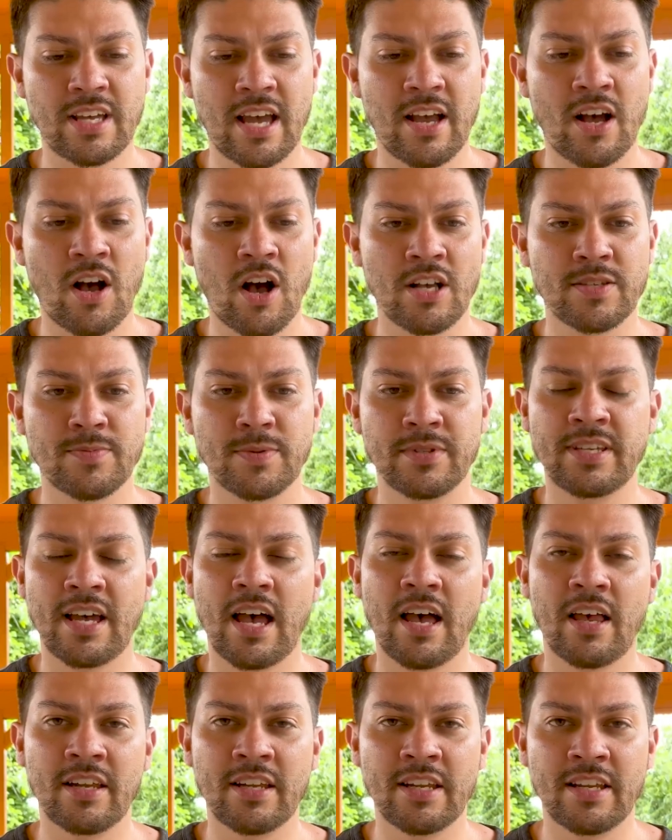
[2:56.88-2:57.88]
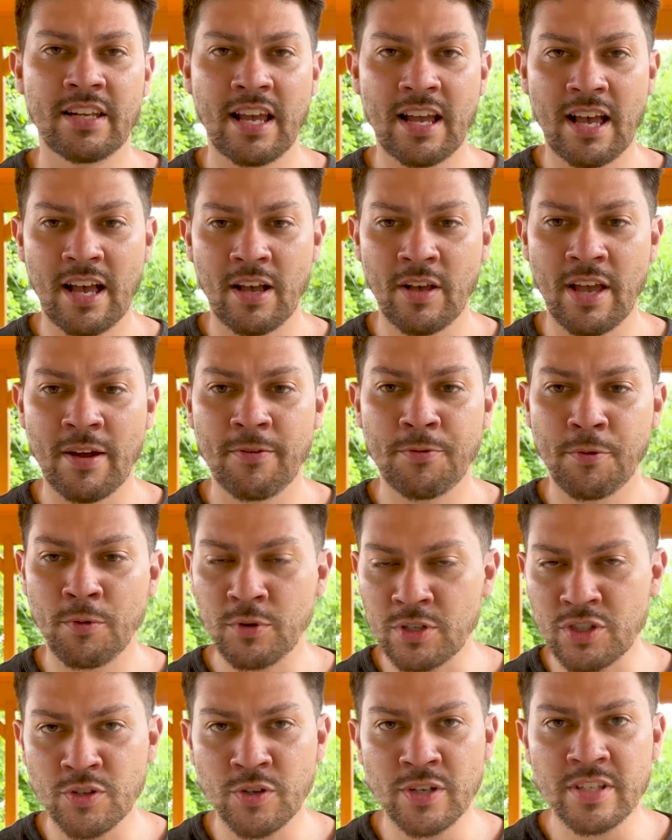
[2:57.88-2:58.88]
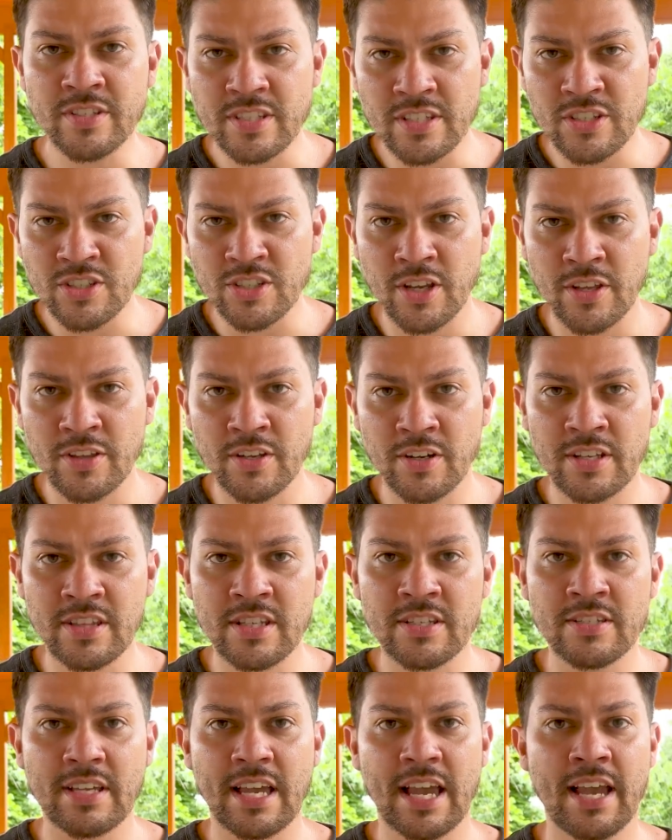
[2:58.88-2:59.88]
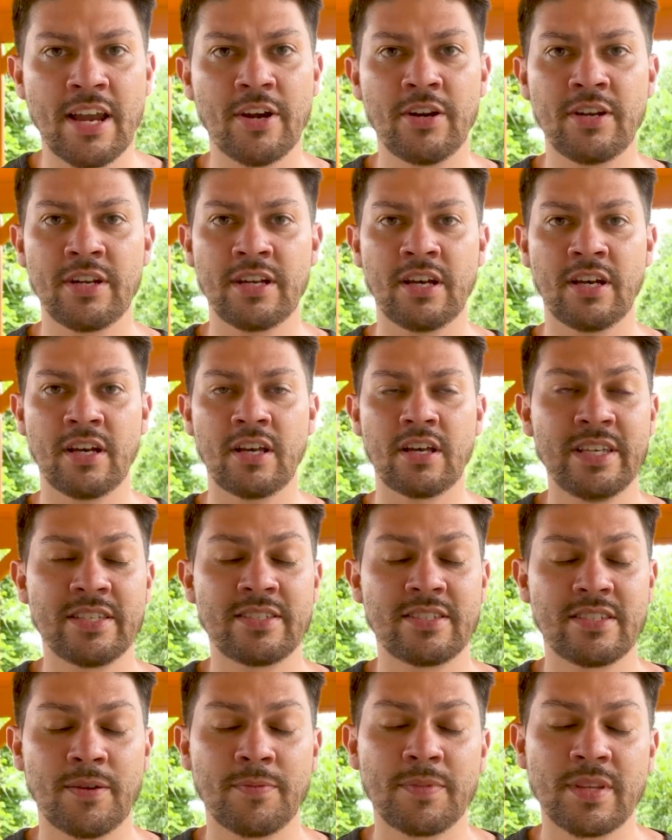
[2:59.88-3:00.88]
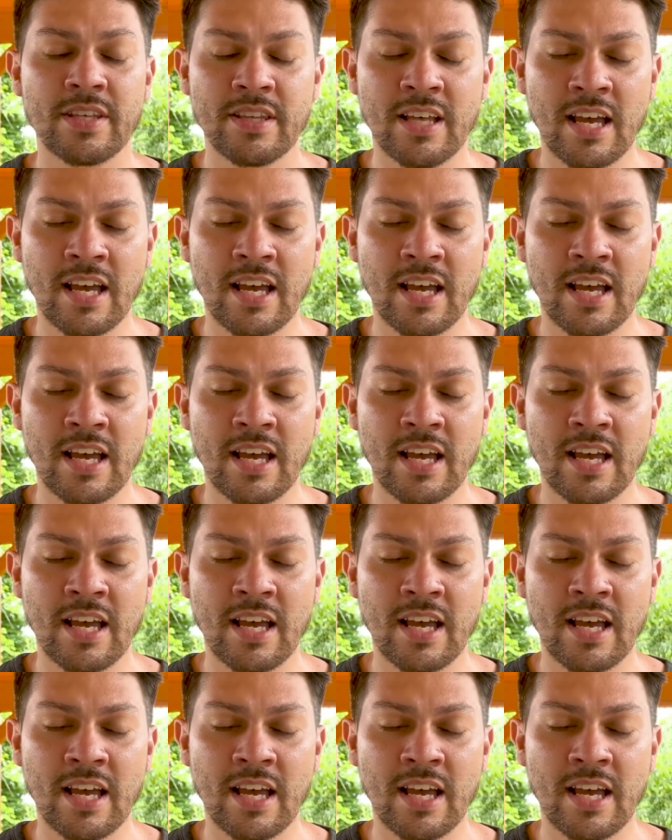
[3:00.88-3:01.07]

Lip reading: that hospitality and how everyone treats each other in this area is something